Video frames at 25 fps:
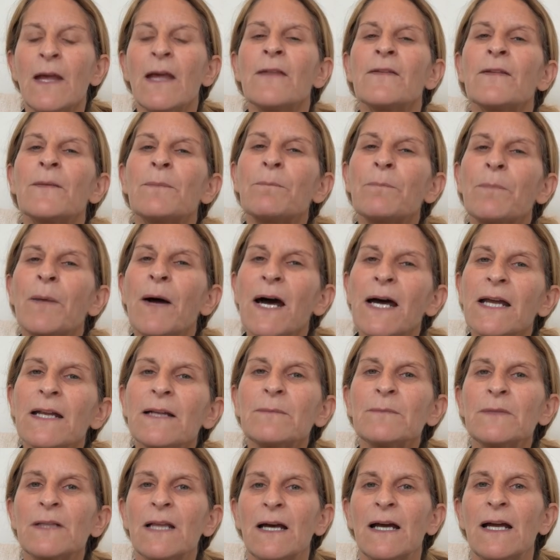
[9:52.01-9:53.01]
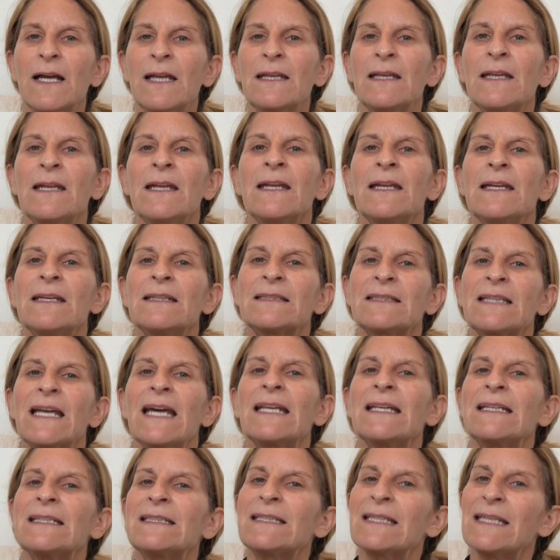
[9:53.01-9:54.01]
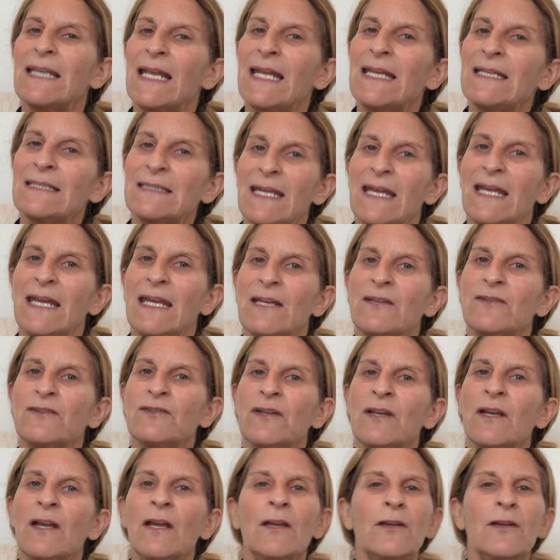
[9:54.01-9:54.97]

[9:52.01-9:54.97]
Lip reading: The bottom line is that in today's age,